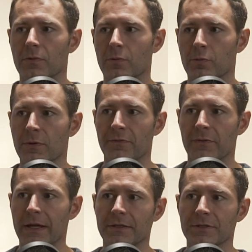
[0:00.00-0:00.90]

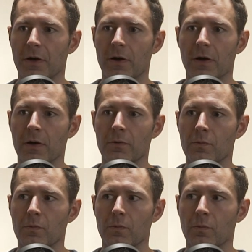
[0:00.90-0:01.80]
reflect
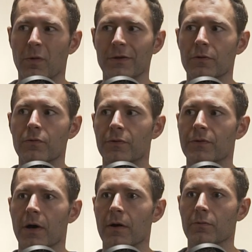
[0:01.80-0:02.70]
on what you
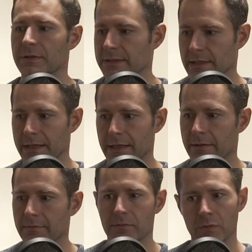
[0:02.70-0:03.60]
thought was
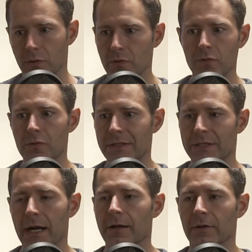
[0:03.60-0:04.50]
like you
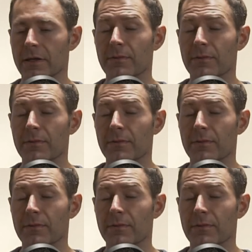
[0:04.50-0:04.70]
entirely,